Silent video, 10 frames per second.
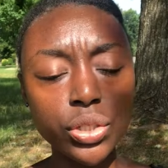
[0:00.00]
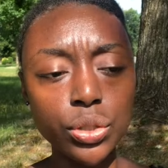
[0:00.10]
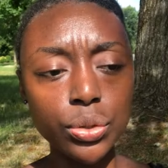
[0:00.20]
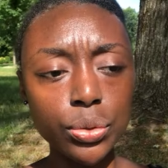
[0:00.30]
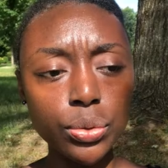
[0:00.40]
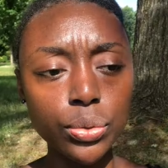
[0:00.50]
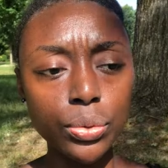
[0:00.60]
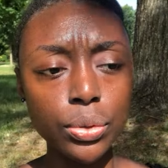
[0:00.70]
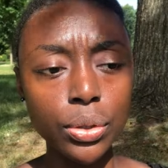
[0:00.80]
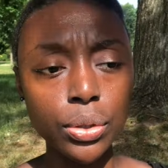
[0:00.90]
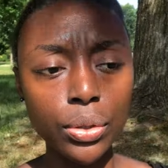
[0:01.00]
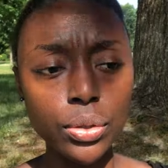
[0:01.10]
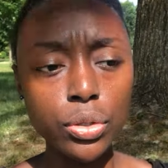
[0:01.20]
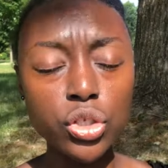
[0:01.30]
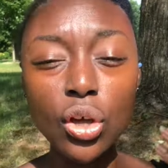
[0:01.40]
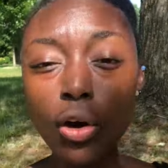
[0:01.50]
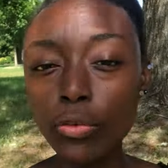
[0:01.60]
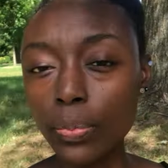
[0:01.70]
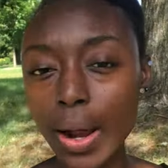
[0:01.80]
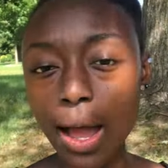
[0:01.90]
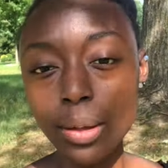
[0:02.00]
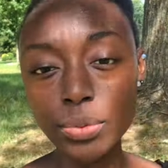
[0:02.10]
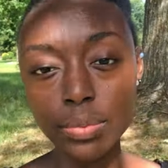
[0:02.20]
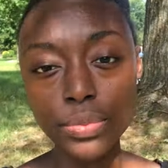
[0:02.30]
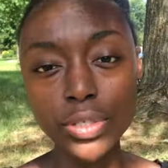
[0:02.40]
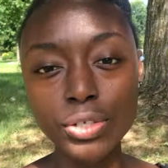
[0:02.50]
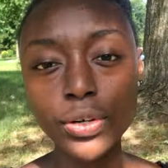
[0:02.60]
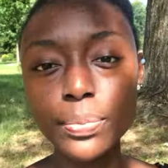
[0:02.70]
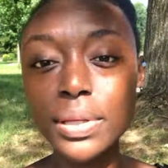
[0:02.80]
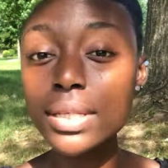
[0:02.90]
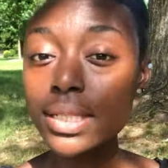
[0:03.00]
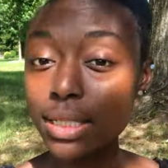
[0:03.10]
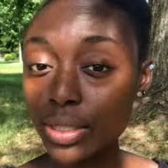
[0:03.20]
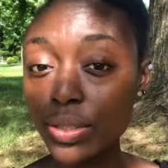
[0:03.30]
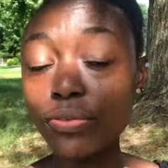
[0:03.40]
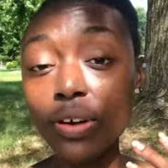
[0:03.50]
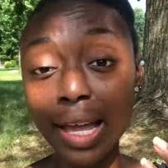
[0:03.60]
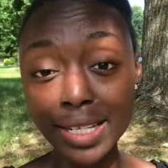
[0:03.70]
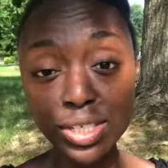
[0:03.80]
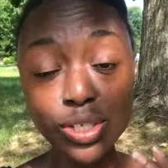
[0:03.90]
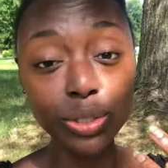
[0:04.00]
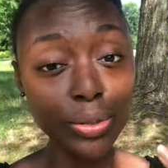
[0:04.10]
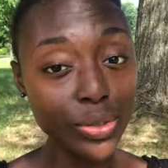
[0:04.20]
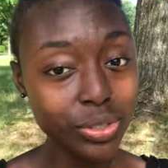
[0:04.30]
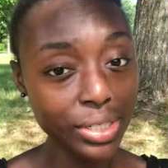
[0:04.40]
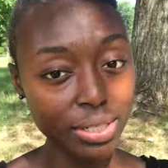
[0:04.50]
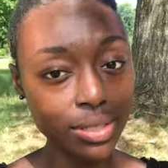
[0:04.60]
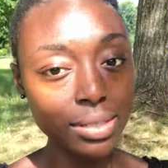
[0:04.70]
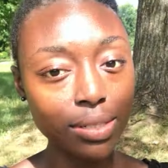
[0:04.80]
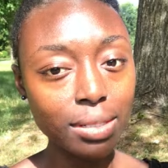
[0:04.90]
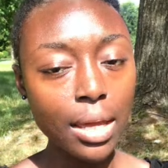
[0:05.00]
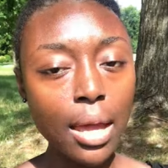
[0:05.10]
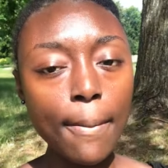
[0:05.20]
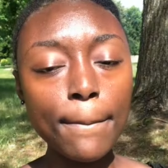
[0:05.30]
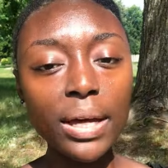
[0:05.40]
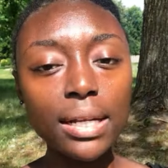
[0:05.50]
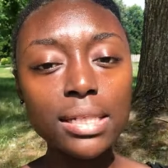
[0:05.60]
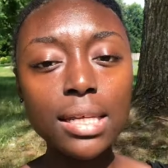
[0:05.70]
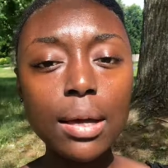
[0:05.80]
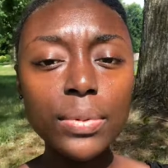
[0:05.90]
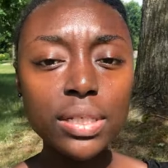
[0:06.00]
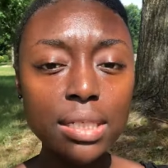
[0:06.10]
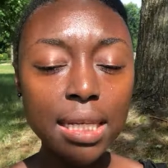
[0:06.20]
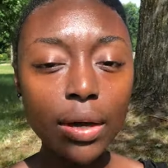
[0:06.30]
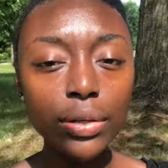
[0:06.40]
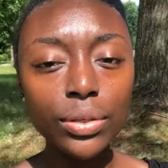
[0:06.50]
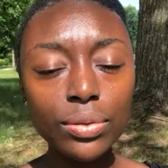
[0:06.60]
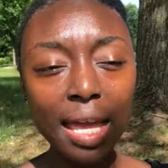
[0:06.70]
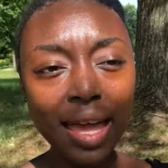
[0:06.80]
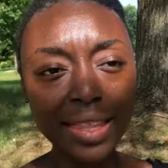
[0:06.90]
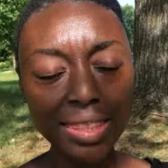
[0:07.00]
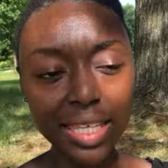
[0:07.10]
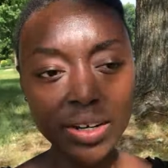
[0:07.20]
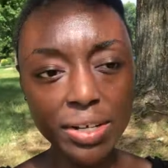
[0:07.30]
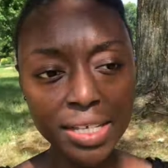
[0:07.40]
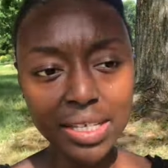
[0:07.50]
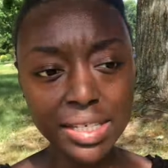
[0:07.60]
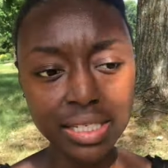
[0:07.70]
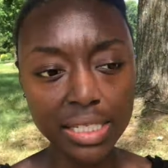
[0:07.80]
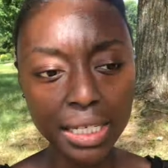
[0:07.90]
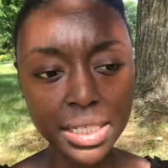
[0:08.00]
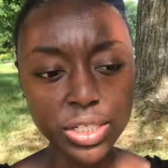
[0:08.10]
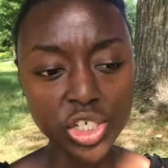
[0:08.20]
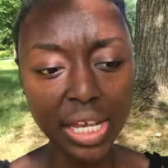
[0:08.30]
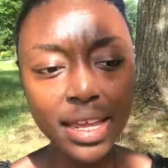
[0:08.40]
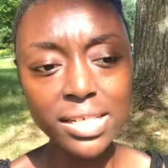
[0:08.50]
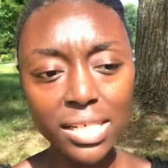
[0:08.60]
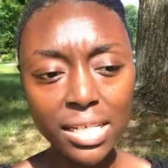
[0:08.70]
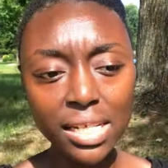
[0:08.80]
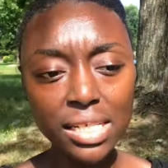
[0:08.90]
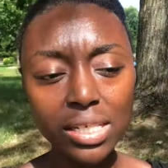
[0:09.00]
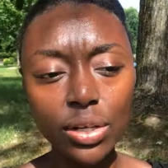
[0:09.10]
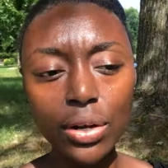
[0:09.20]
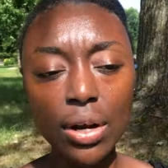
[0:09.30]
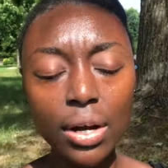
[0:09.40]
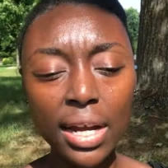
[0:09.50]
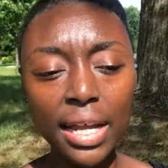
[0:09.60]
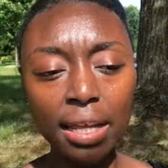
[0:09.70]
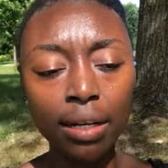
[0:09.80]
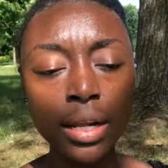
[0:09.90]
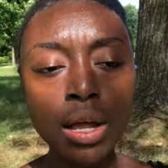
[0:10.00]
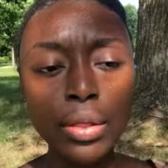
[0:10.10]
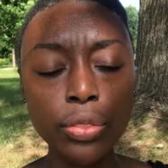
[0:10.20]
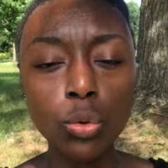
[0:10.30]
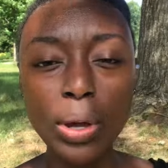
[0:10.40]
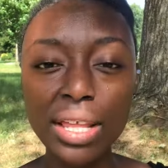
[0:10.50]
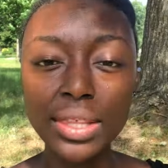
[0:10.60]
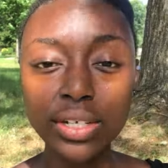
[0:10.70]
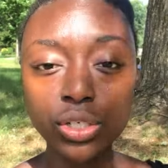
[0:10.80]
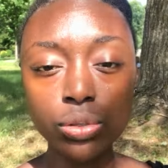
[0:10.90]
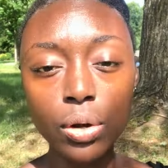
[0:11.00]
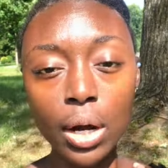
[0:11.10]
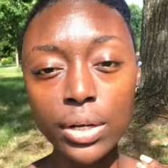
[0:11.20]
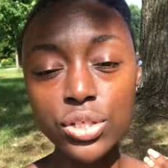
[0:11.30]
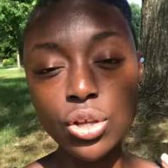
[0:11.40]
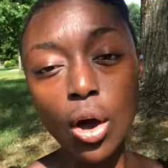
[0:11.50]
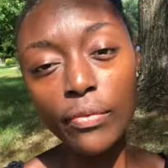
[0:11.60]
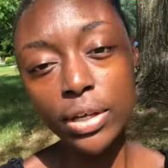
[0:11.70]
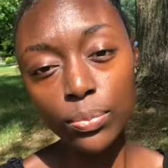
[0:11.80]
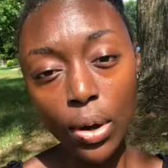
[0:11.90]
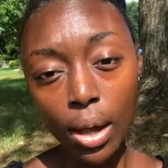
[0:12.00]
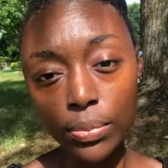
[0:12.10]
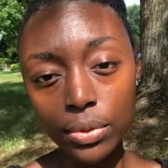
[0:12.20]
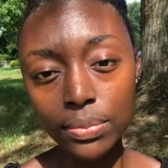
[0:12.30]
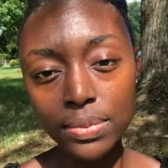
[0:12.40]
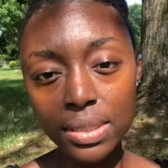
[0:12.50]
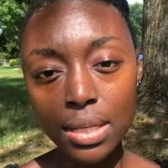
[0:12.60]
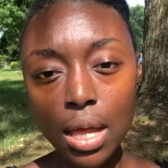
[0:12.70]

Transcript: to solve problems, your ability to find solutions. But it's coming to tell you that there is a change that needs to occur in the way that you are solving problems,